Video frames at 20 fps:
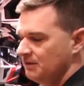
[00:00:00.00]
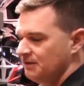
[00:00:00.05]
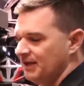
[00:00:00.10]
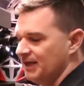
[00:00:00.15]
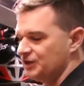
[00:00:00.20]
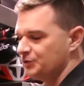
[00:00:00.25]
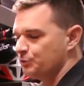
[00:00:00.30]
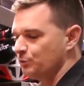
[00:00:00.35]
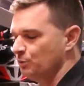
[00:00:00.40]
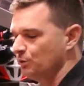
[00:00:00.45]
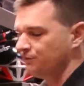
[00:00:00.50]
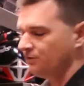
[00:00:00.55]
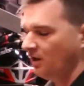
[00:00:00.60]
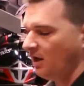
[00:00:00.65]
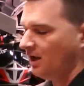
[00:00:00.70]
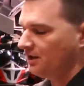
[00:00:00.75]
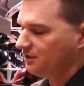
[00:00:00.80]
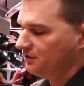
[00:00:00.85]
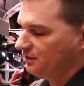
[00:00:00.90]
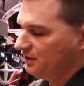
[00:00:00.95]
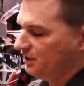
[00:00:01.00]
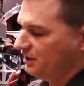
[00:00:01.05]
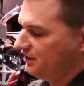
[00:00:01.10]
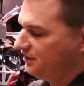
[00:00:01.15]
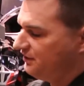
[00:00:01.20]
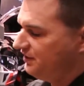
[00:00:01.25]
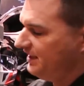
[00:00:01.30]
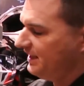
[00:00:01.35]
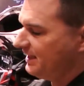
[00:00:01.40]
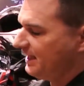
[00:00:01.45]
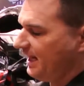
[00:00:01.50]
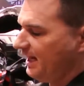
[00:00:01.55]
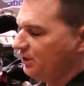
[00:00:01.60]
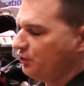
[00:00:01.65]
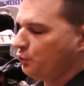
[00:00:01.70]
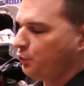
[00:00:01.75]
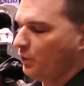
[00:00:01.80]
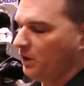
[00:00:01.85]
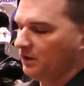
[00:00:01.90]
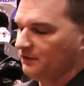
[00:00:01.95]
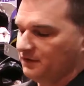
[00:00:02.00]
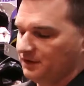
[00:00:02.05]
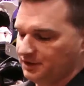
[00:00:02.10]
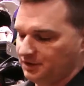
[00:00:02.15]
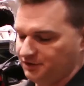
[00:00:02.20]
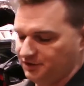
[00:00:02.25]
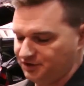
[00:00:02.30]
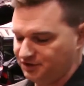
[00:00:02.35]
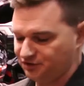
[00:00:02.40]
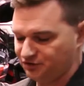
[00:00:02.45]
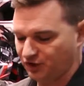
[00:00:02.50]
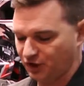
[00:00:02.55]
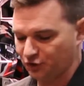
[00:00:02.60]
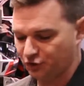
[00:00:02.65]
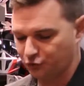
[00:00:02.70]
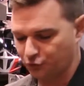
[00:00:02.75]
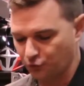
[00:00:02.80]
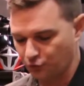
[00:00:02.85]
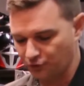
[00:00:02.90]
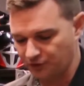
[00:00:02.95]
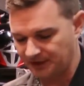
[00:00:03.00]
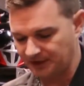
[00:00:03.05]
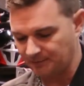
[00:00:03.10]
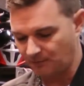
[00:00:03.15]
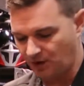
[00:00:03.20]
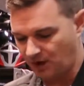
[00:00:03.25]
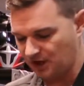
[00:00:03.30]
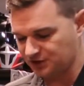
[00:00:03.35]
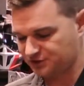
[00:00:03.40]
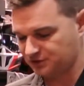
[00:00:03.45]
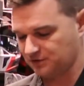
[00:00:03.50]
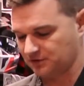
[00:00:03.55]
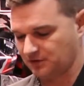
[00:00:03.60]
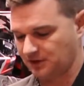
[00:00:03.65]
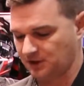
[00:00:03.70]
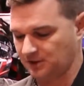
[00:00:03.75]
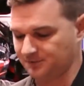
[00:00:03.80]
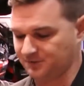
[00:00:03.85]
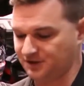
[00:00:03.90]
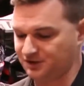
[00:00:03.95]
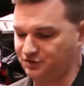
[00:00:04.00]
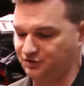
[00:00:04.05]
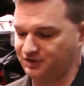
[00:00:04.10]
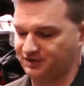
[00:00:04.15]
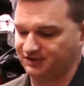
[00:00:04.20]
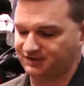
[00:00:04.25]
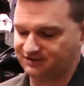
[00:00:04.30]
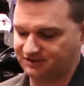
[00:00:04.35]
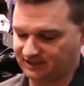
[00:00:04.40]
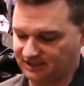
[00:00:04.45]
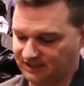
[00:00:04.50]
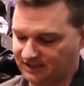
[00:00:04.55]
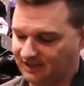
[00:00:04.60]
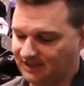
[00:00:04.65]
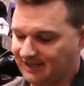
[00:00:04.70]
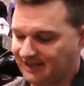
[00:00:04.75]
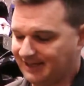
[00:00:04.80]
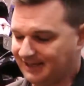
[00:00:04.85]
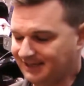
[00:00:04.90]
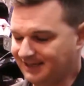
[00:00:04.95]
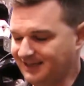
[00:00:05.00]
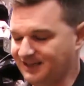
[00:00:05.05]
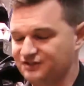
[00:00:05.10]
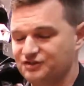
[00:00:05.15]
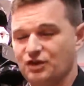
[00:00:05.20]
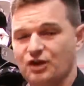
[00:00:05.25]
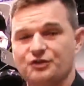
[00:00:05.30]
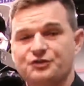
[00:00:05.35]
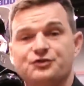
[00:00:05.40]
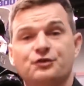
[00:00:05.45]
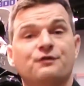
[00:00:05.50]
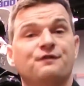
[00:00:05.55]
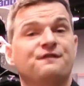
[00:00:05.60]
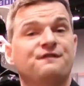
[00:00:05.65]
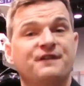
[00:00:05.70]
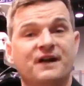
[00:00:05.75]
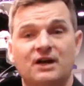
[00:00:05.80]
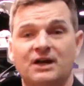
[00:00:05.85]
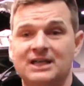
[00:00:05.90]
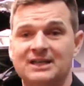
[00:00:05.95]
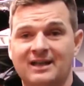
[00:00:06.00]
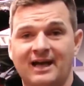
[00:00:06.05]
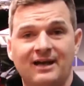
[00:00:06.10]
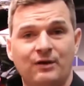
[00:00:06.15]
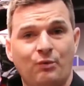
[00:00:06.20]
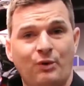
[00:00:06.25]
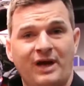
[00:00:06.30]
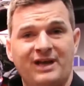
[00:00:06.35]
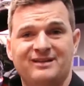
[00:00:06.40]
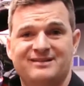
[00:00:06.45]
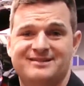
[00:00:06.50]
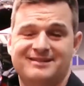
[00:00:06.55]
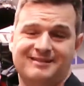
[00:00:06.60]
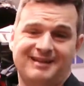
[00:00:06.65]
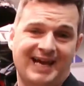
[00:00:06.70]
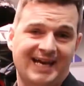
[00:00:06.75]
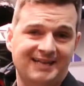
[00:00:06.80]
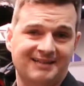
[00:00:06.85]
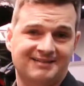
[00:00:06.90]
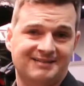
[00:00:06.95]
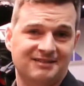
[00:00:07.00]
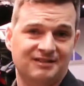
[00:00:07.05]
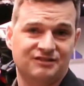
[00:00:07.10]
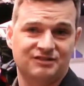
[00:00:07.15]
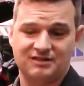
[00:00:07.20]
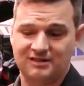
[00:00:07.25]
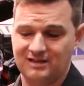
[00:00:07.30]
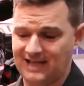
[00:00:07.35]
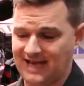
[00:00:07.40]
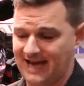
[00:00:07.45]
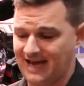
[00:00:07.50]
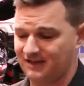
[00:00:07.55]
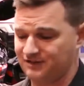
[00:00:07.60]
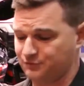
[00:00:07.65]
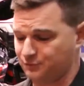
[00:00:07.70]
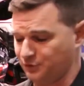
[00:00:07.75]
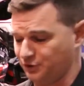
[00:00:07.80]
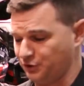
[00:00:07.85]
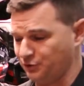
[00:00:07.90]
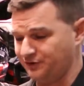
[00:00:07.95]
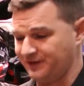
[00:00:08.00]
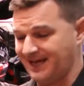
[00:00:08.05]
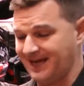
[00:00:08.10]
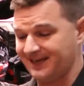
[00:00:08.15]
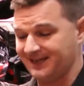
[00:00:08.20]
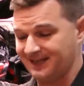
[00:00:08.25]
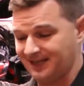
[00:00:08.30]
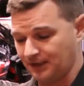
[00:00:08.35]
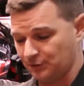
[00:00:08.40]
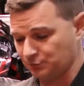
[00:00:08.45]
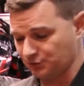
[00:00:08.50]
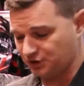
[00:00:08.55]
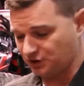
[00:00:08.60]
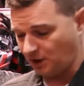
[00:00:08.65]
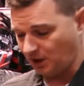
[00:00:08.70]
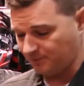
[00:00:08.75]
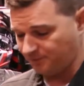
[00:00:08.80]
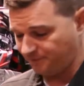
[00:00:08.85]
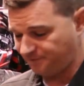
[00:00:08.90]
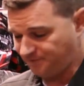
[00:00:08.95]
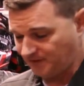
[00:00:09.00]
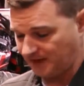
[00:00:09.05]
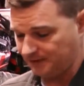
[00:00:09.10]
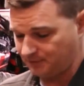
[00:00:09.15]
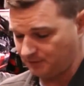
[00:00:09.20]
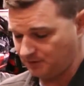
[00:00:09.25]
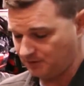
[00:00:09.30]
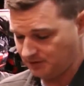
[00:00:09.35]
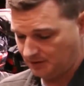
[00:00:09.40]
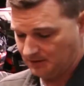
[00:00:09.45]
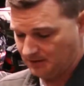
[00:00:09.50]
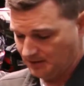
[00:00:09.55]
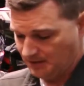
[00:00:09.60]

Next, we're moving on to the TK1200. This is our touring modular helmet, as you can see. It is also very lightweight. It's the lightest in its class. We're doing that again with carbon fiber.